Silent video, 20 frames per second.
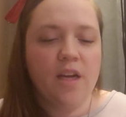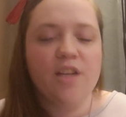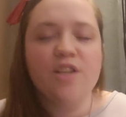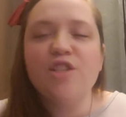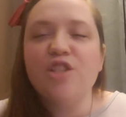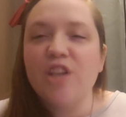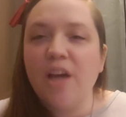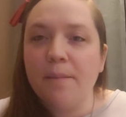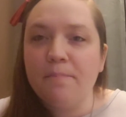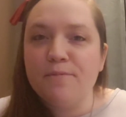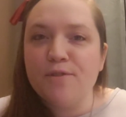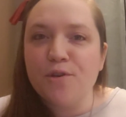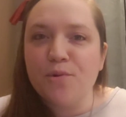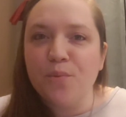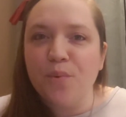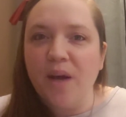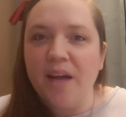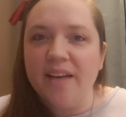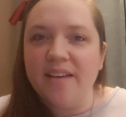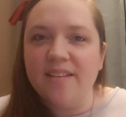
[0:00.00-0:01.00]
Chapter
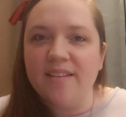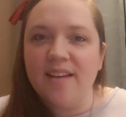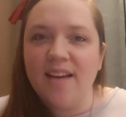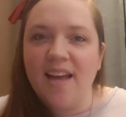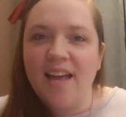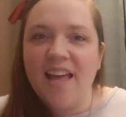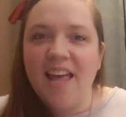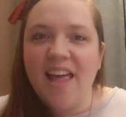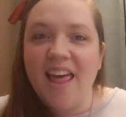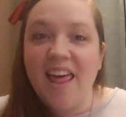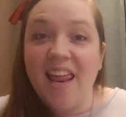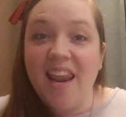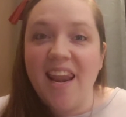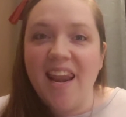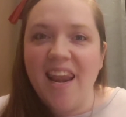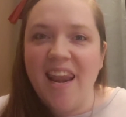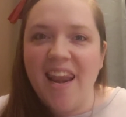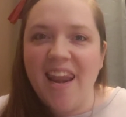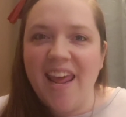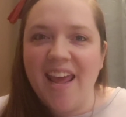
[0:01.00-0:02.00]
1,
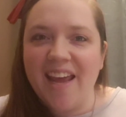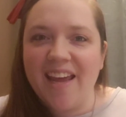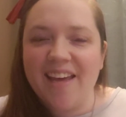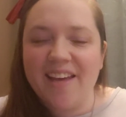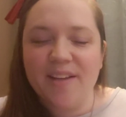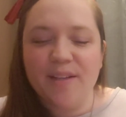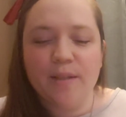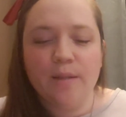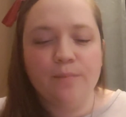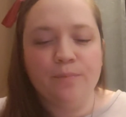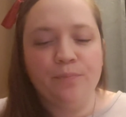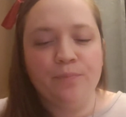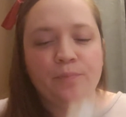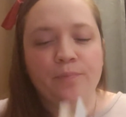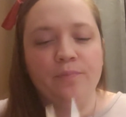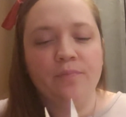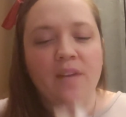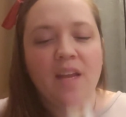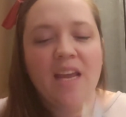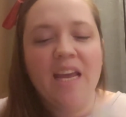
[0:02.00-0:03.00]
Nick.
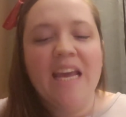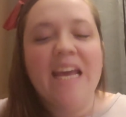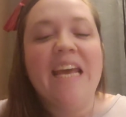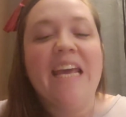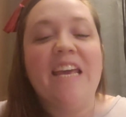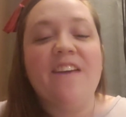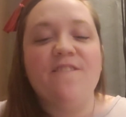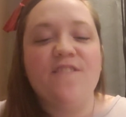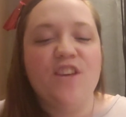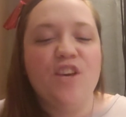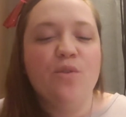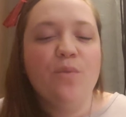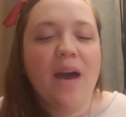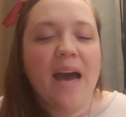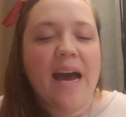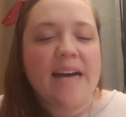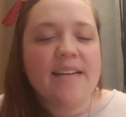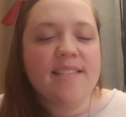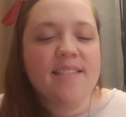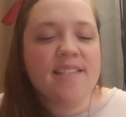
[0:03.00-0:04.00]
If you
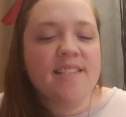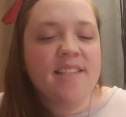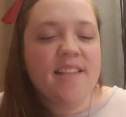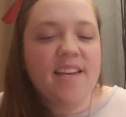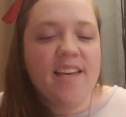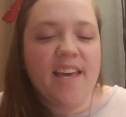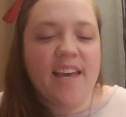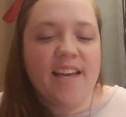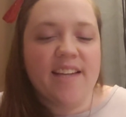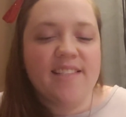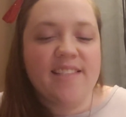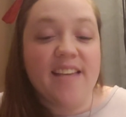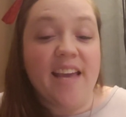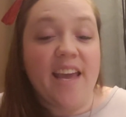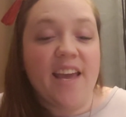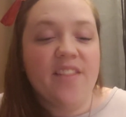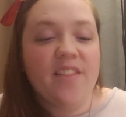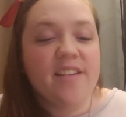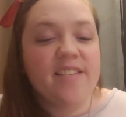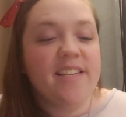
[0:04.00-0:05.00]
asked the kids
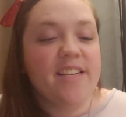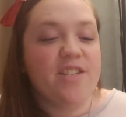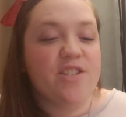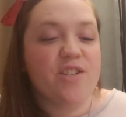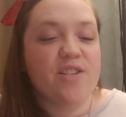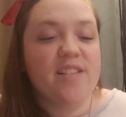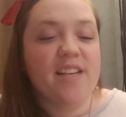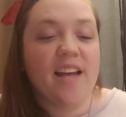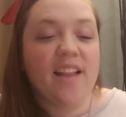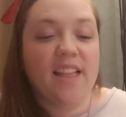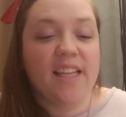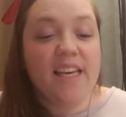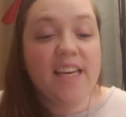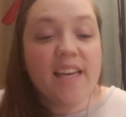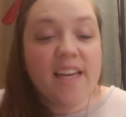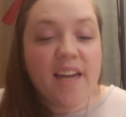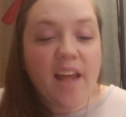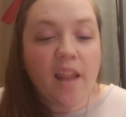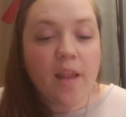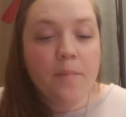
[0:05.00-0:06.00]
and the teachers at
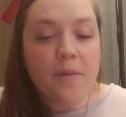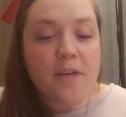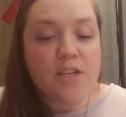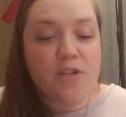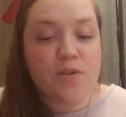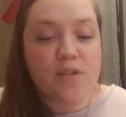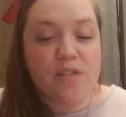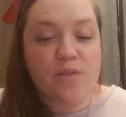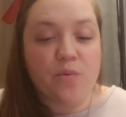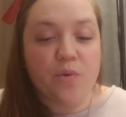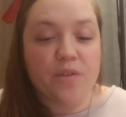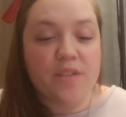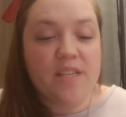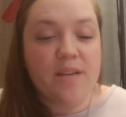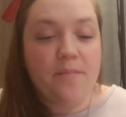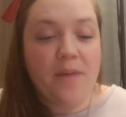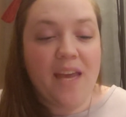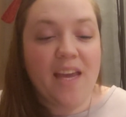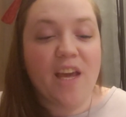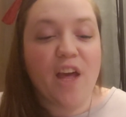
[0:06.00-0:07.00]
Lincoln Elementary School to
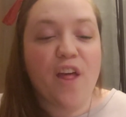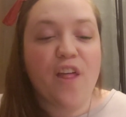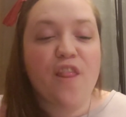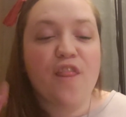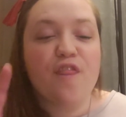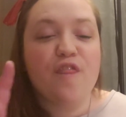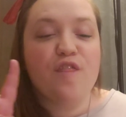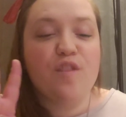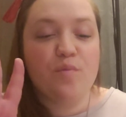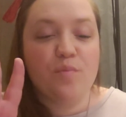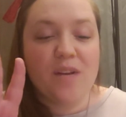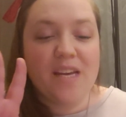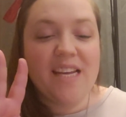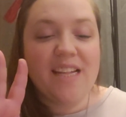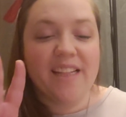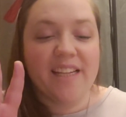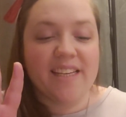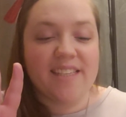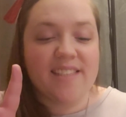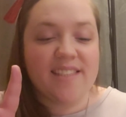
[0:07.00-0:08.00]
make 3
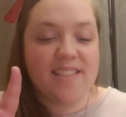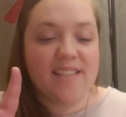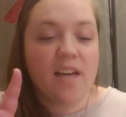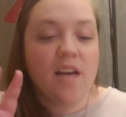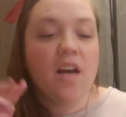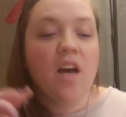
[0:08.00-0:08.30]
lists,